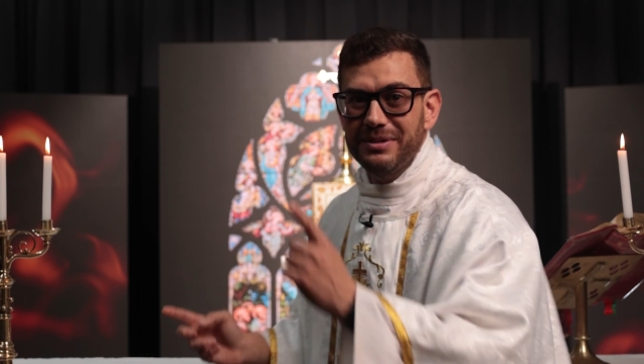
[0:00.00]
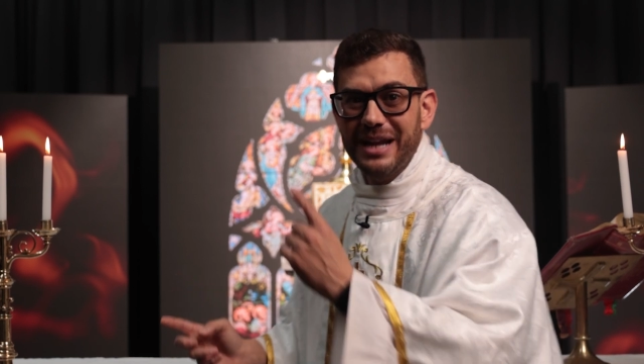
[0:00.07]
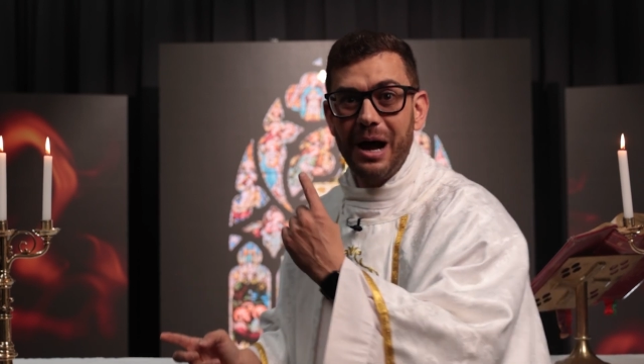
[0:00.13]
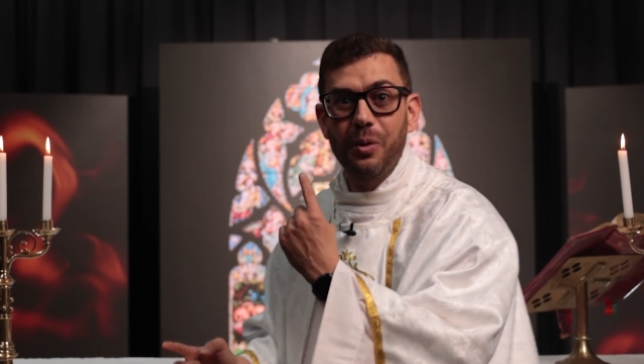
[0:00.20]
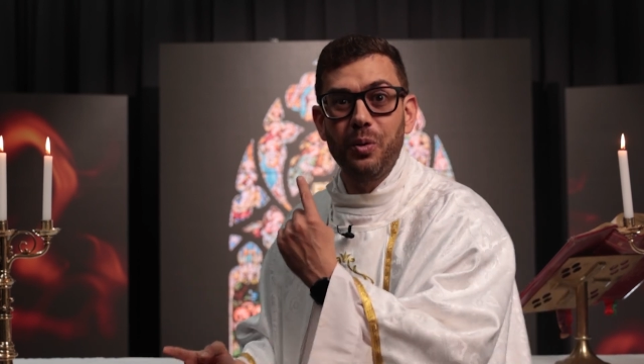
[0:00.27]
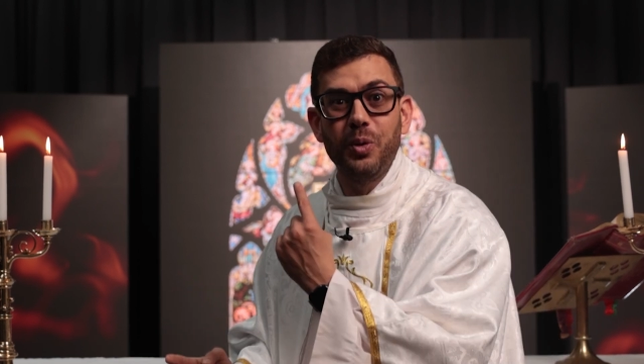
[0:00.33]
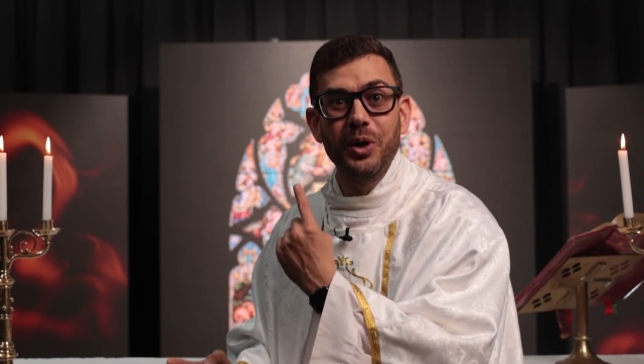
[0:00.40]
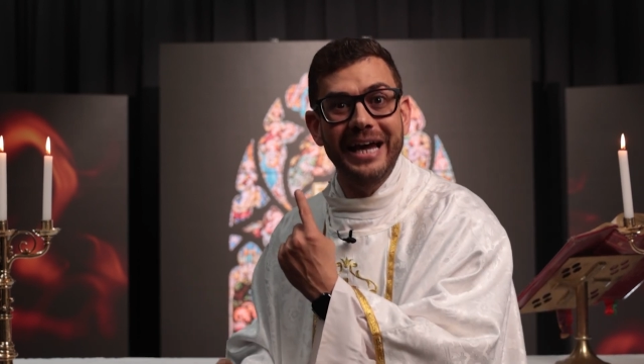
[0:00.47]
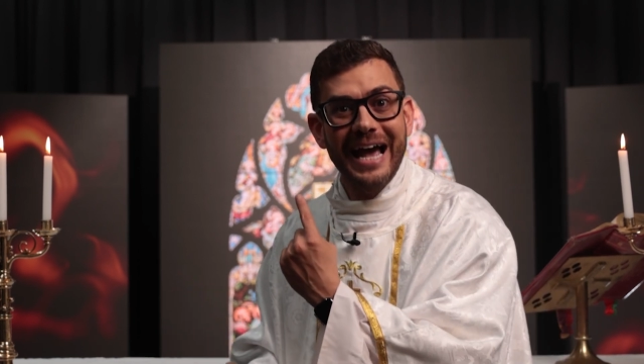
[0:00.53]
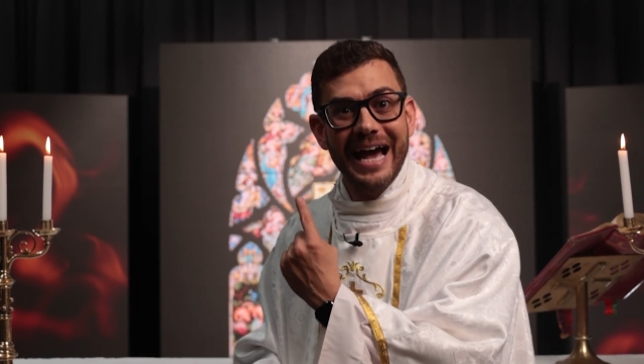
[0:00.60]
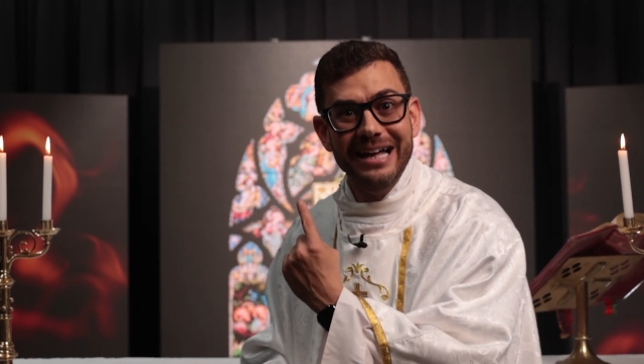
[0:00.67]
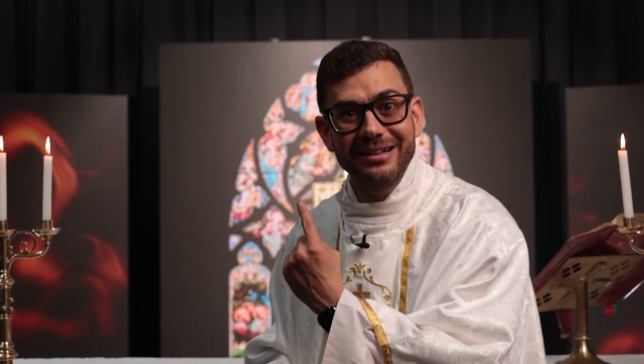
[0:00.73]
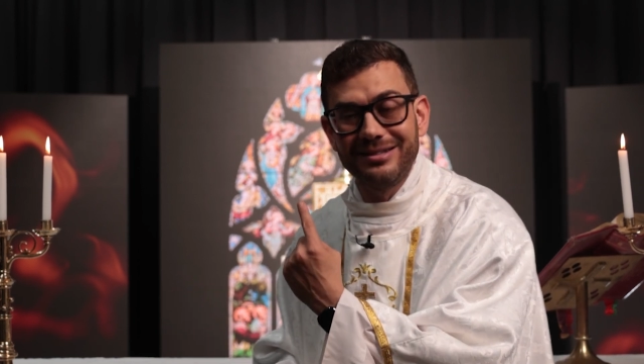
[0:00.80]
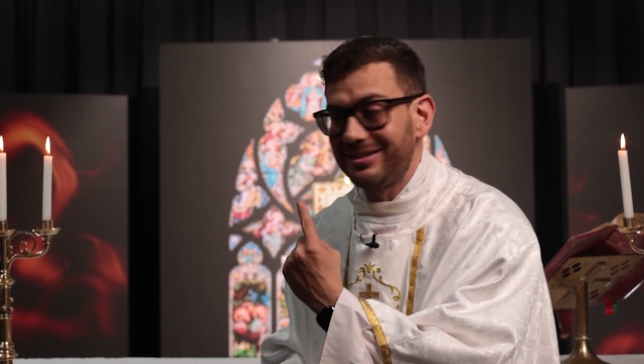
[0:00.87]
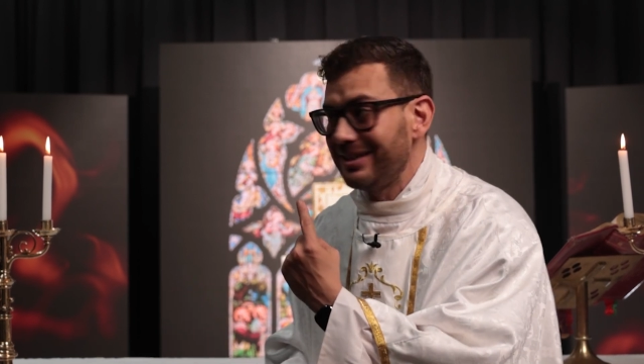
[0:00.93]
Now, we
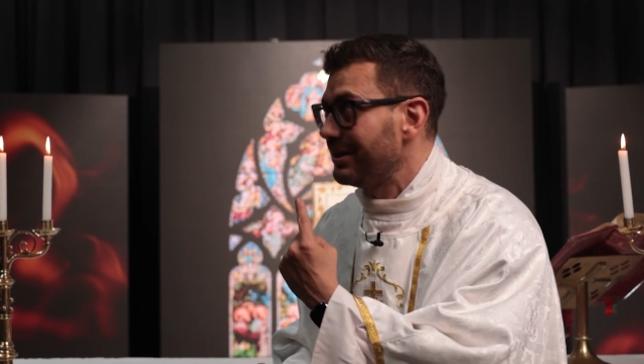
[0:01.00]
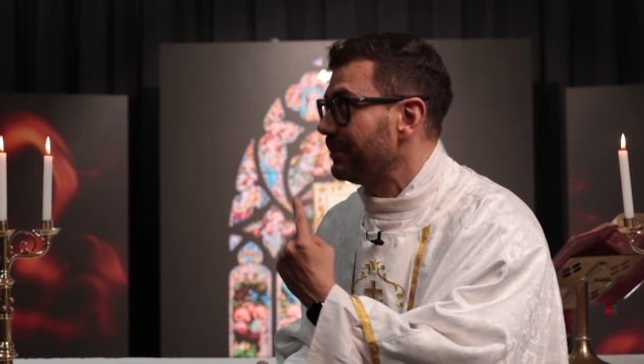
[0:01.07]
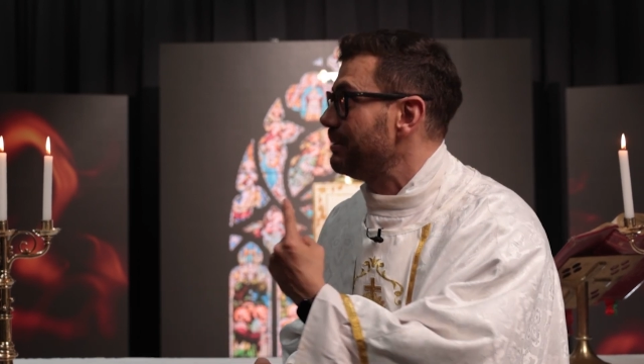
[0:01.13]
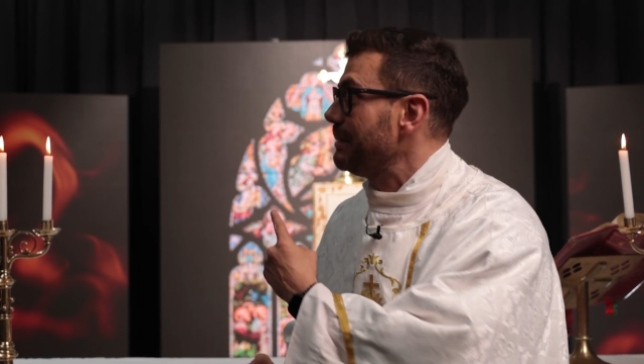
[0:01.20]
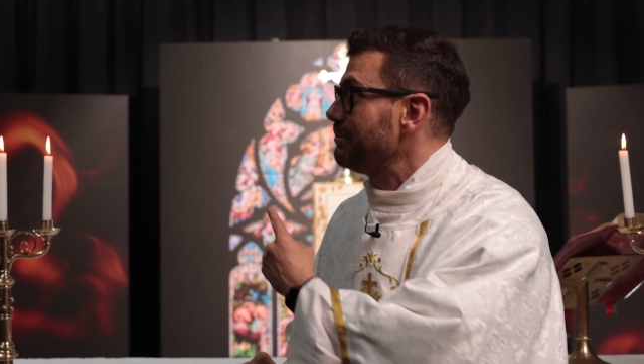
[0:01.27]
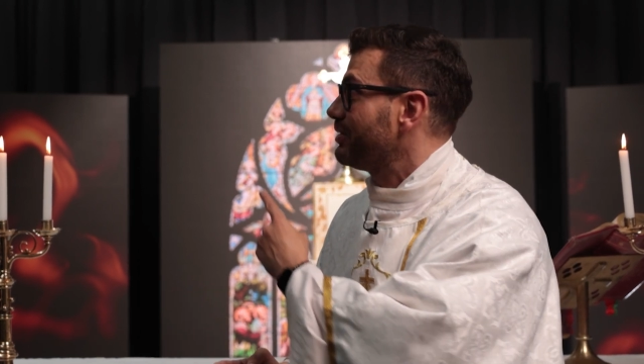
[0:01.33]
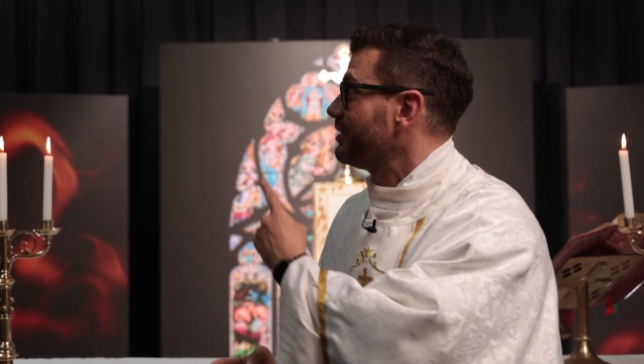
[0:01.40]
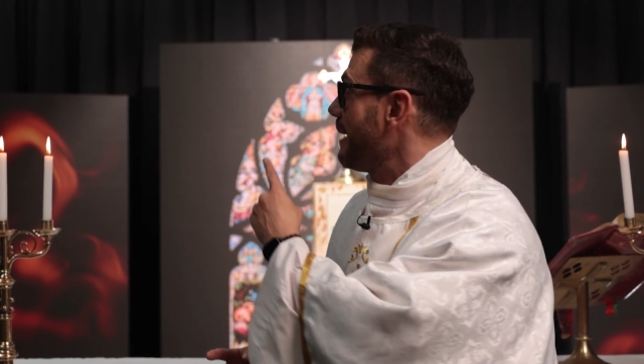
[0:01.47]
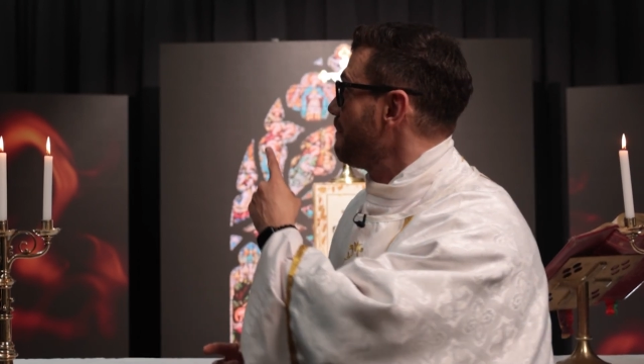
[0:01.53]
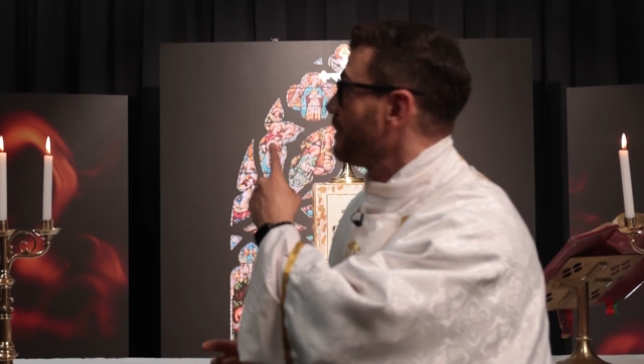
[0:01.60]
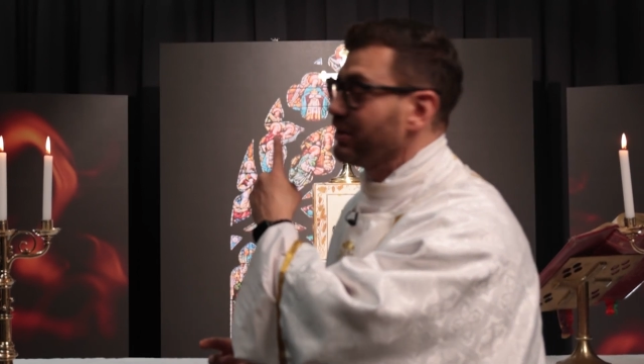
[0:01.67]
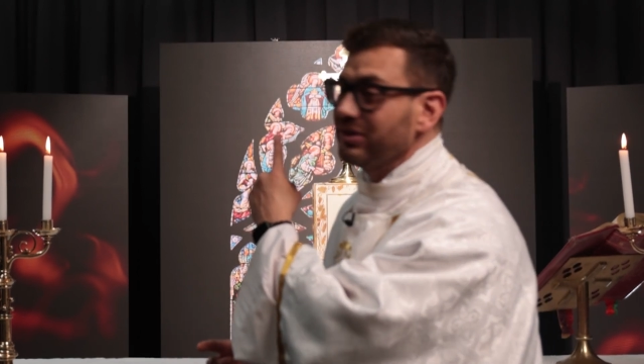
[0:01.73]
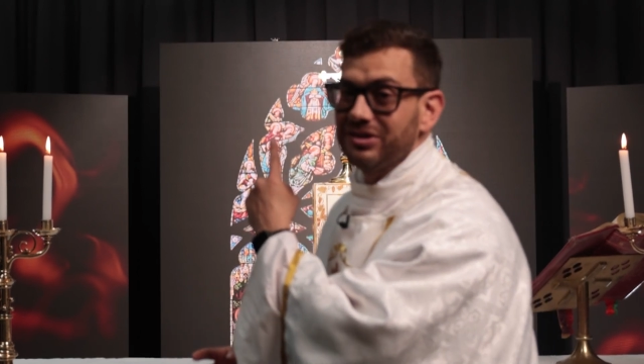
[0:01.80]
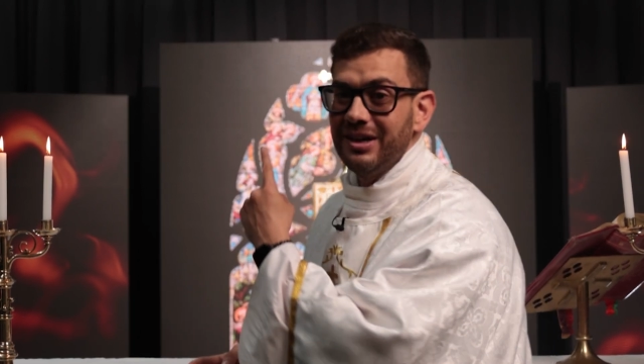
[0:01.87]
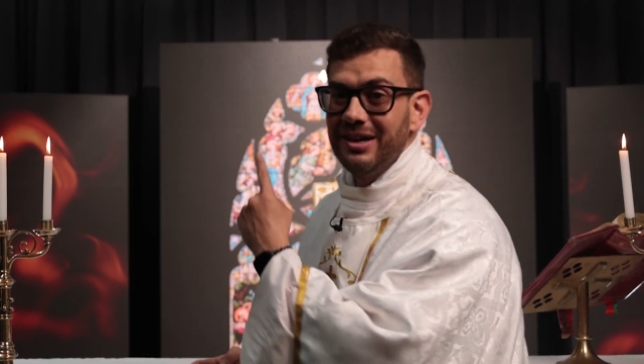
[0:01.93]
can see the beam today
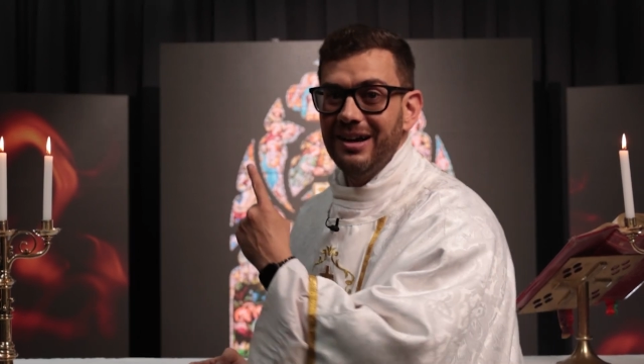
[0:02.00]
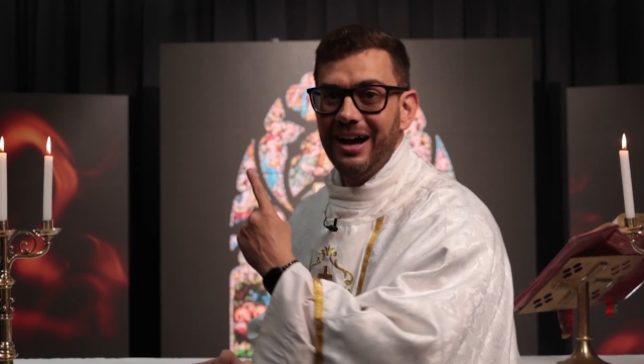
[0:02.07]
because